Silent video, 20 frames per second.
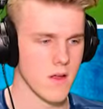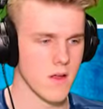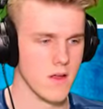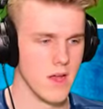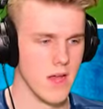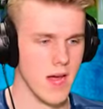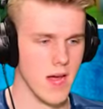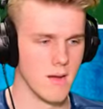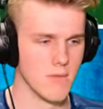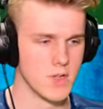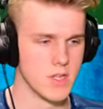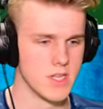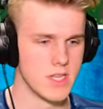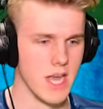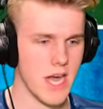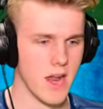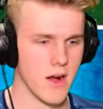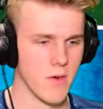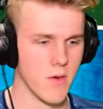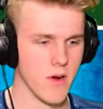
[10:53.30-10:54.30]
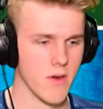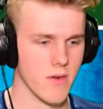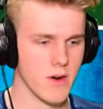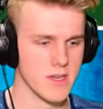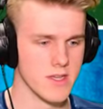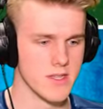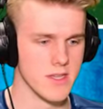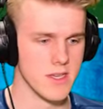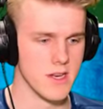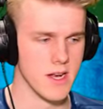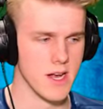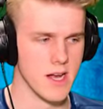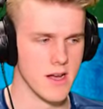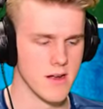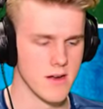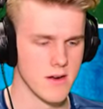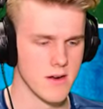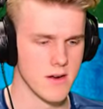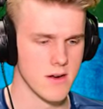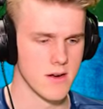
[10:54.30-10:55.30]
Yeah, I'm just down at whoever I see
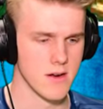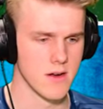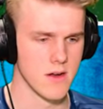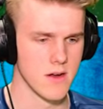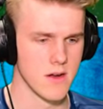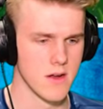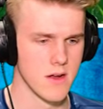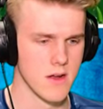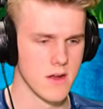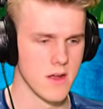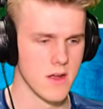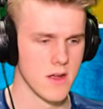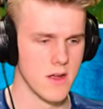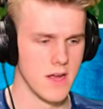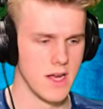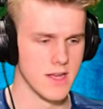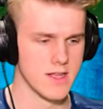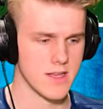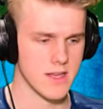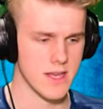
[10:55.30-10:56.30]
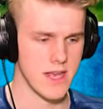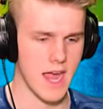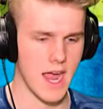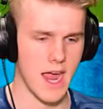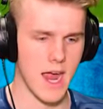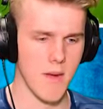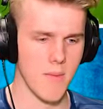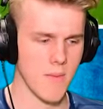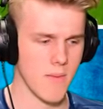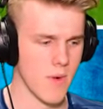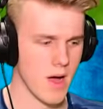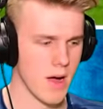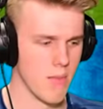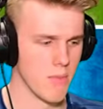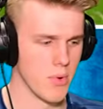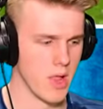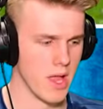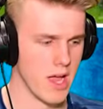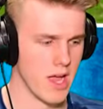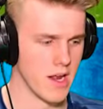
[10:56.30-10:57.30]
now. It's a game.
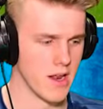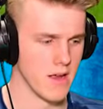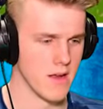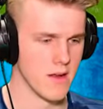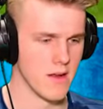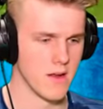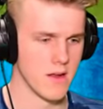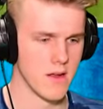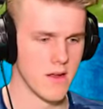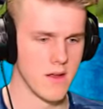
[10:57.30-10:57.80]
I'm playing it.